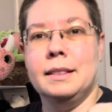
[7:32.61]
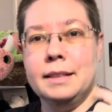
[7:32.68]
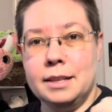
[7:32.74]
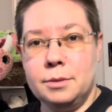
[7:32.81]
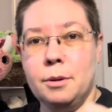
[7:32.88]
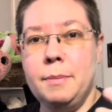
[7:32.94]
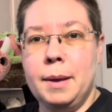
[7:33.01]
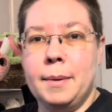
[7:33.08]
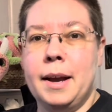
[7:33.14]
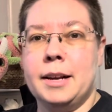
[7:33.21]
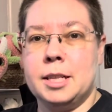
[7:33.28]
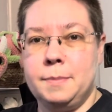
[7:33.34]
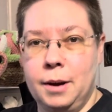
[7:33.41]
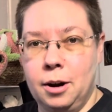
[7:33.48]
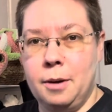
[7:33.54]
This will be my
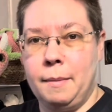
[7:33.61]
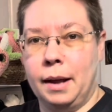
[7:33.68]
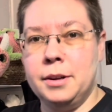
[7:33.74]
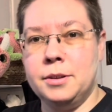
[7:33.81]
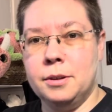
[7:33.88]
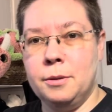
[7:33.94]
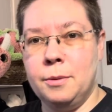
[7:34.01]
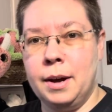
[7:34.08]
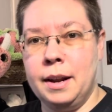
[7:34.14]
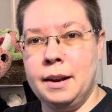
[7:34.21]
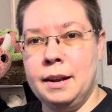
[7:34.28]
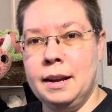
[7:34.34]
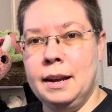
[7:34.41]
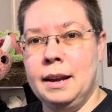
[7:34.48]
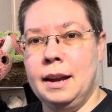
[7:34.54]
experimental one.